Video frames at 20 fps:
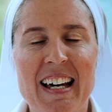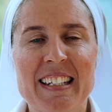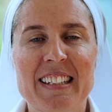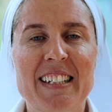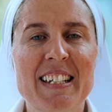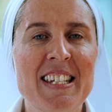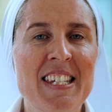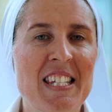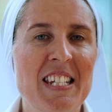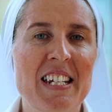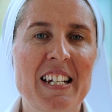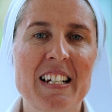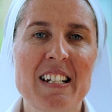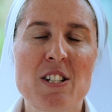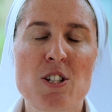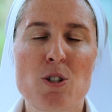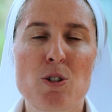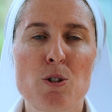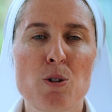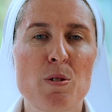listening
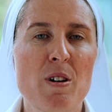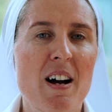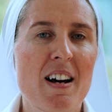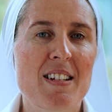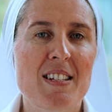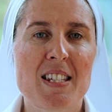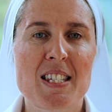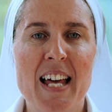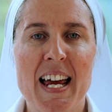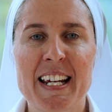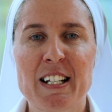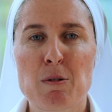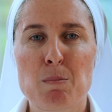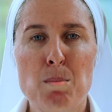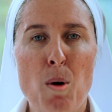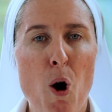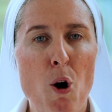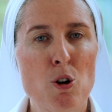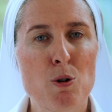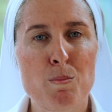to Saint
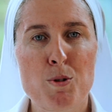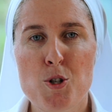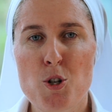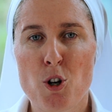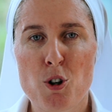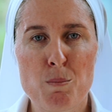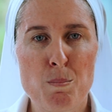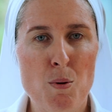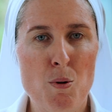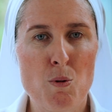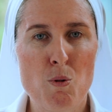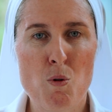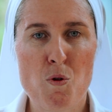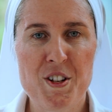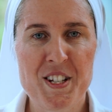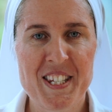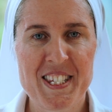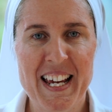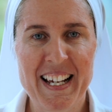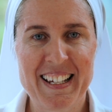Pope John Paul
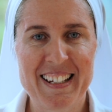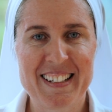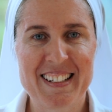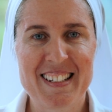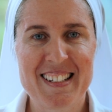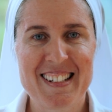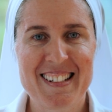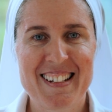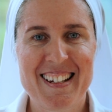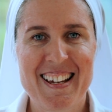II